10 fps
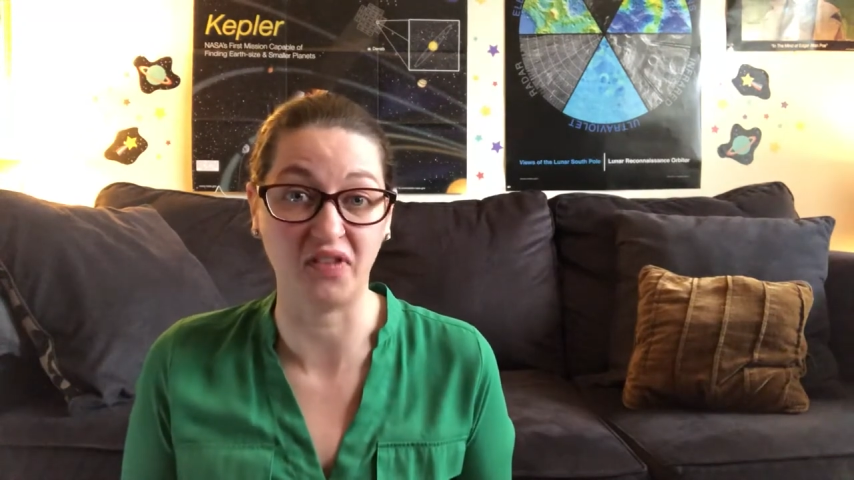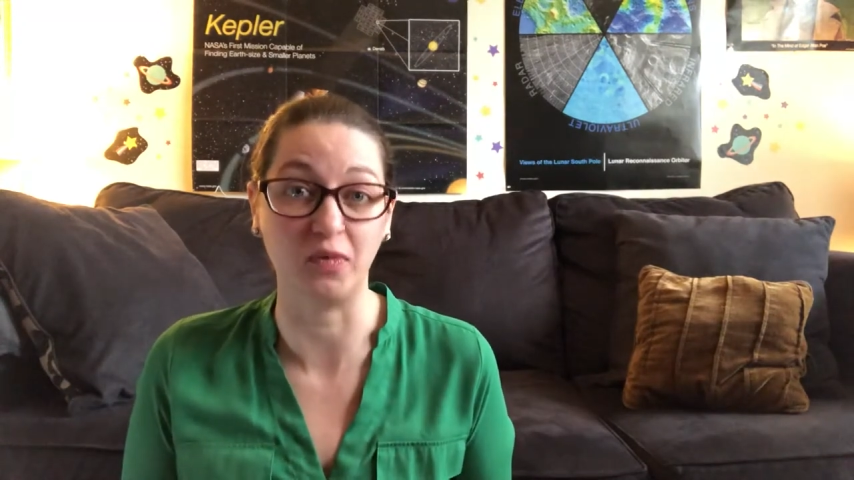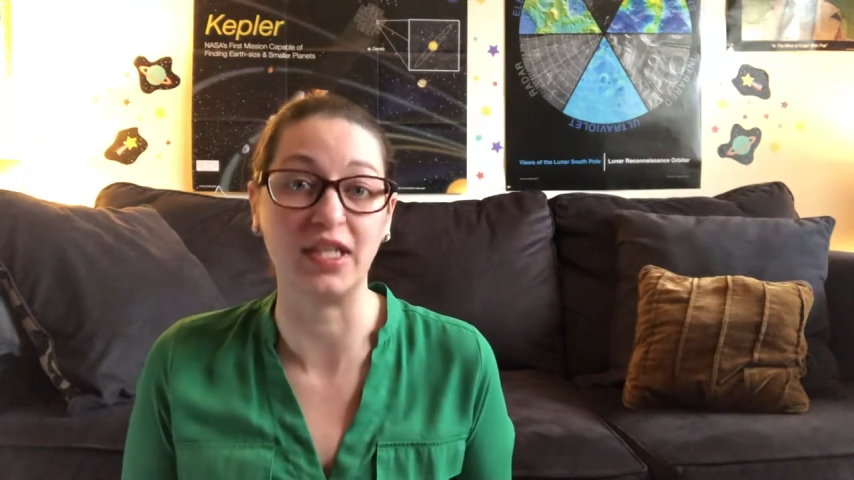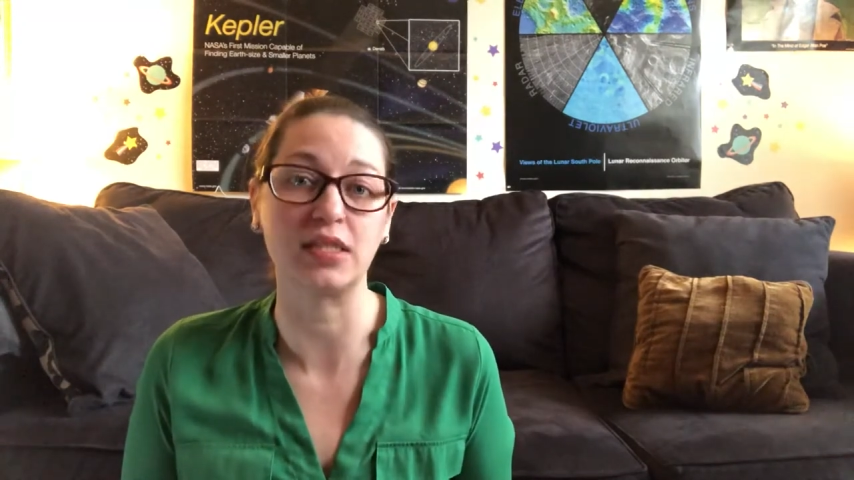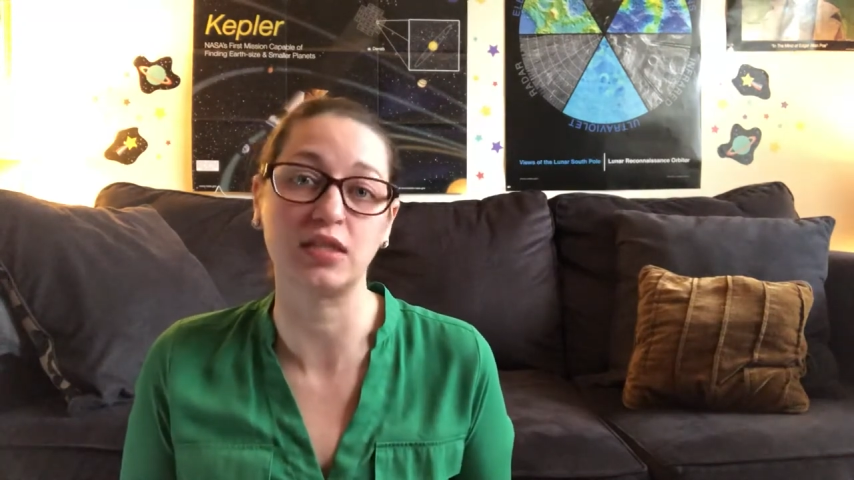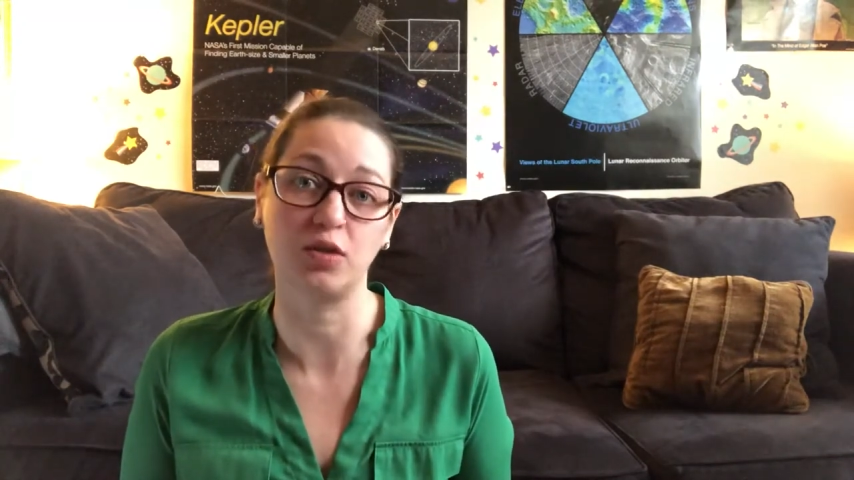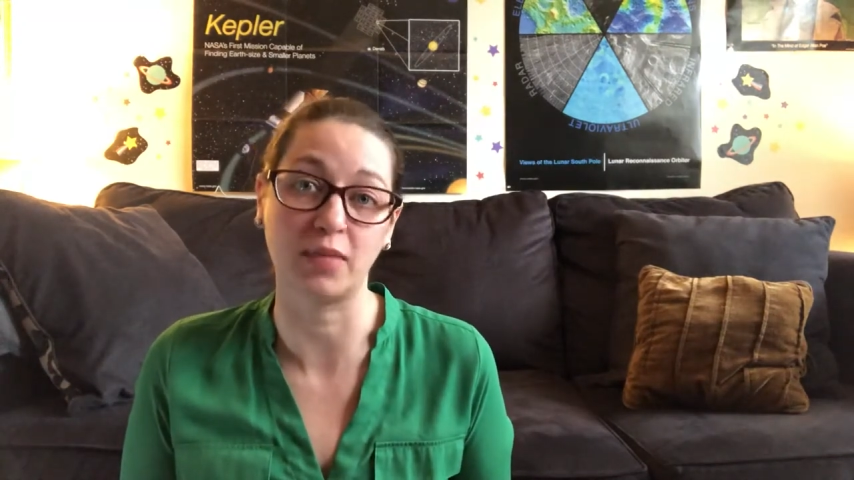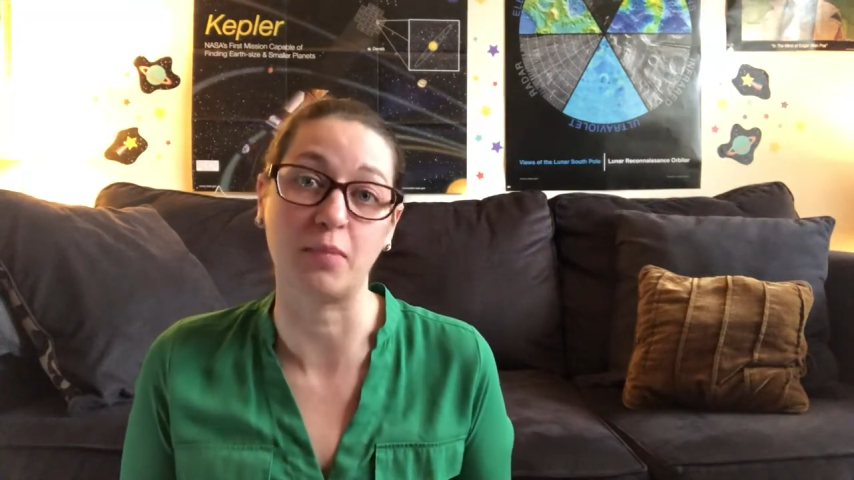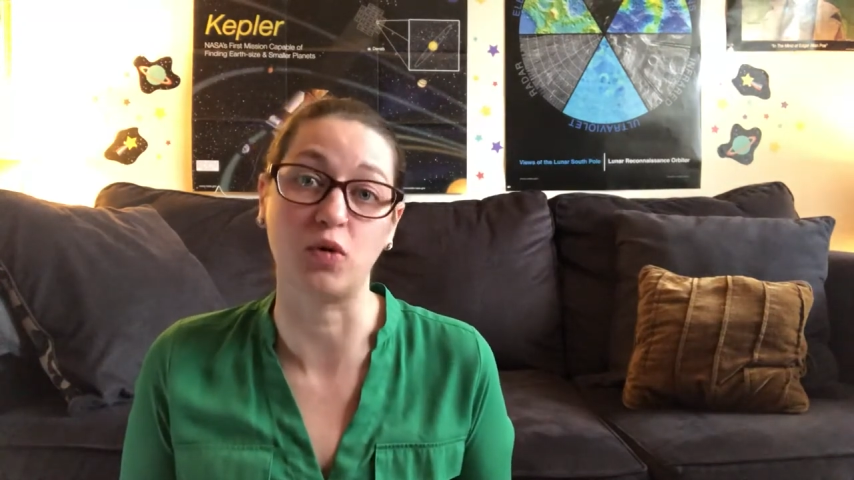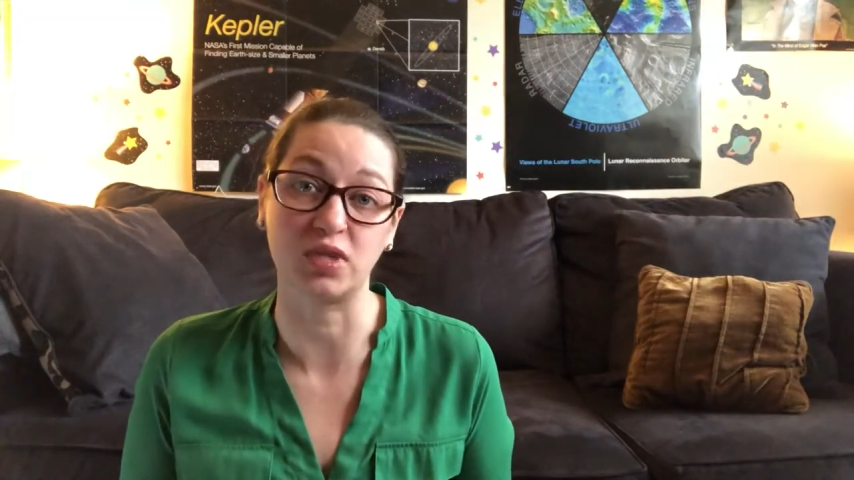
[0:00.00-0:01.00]
and we assume
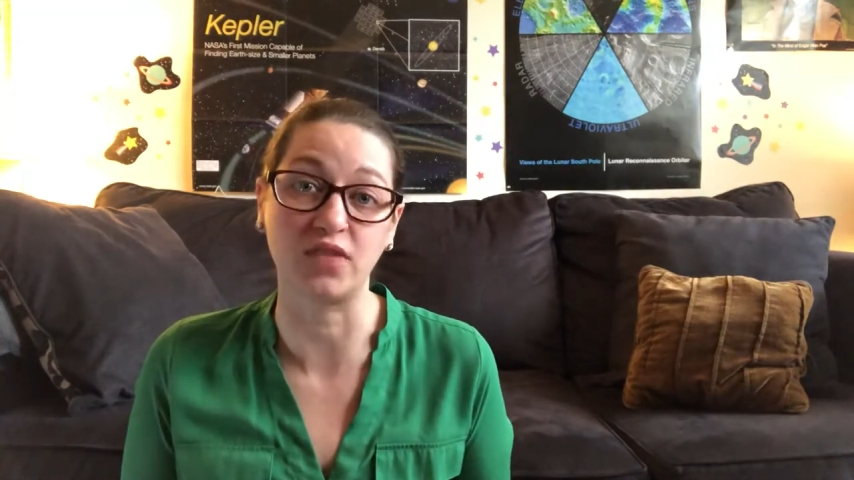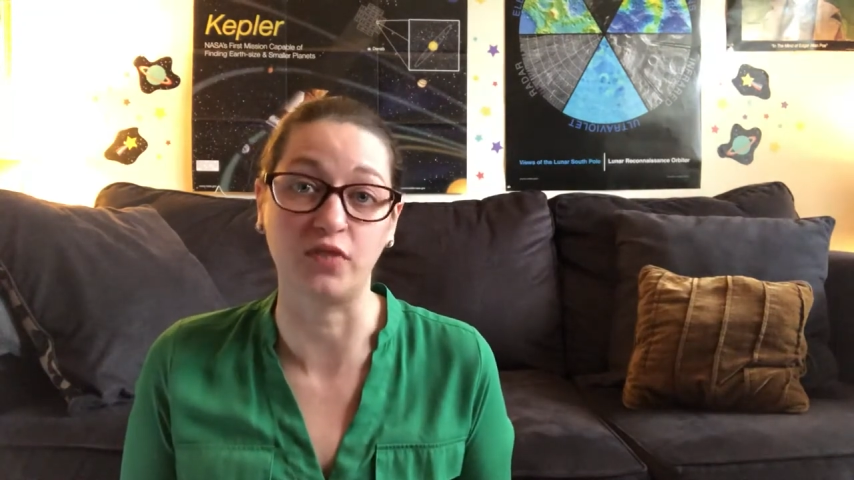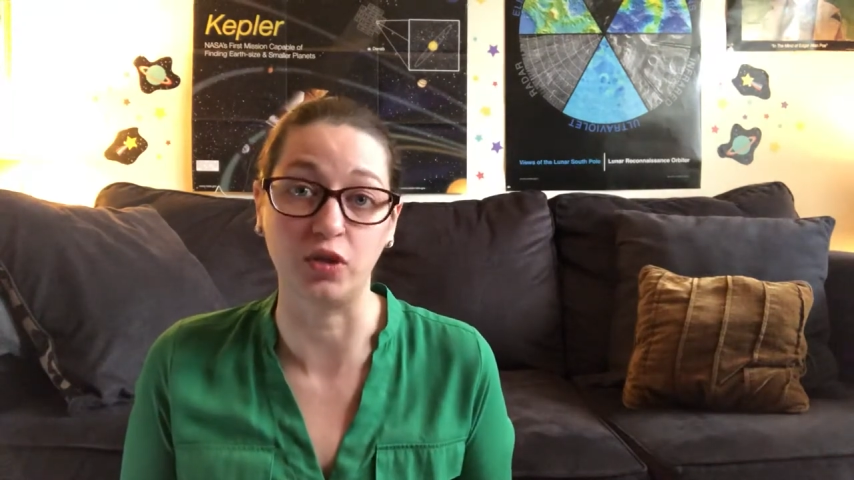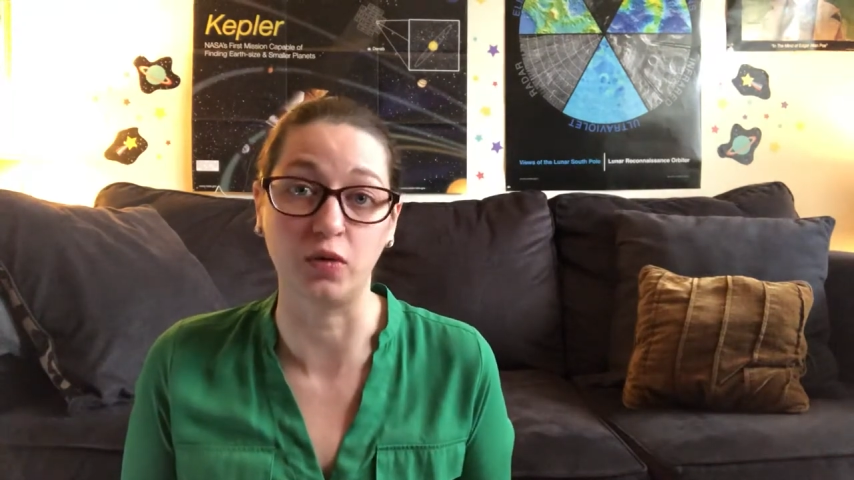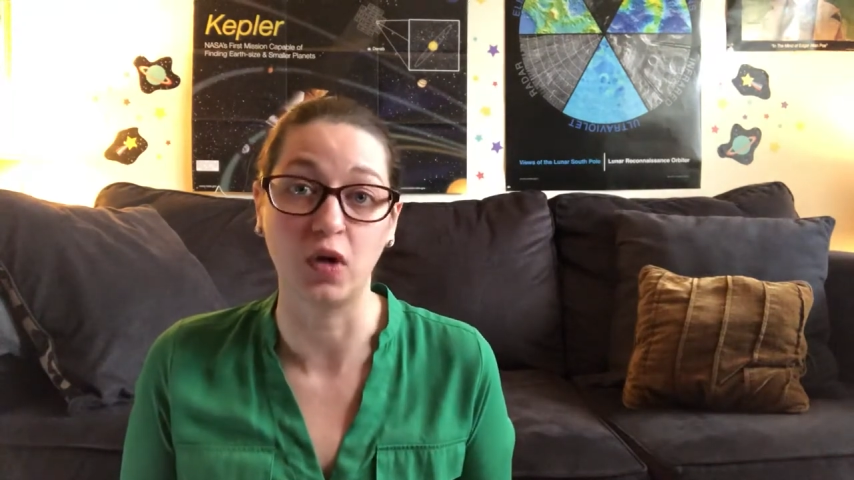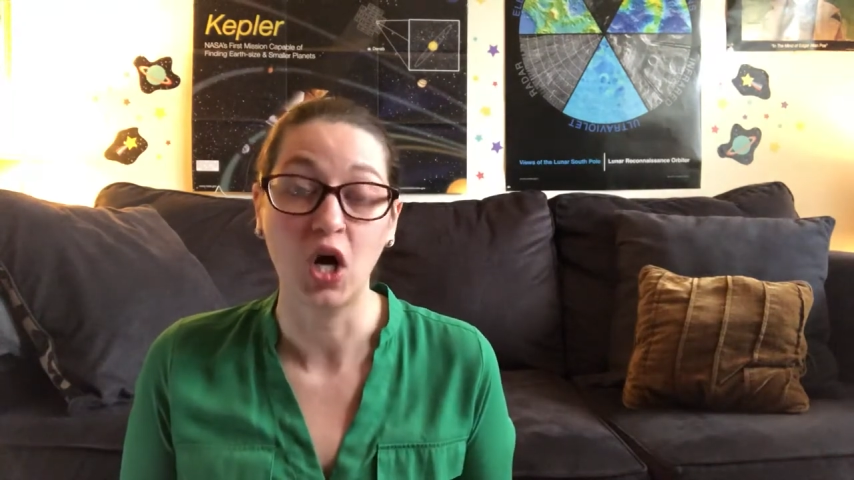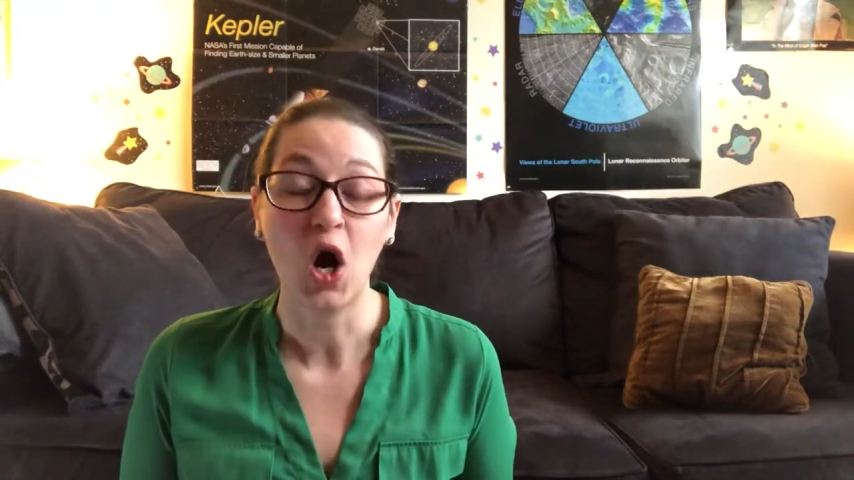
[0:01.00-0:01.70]
that most of you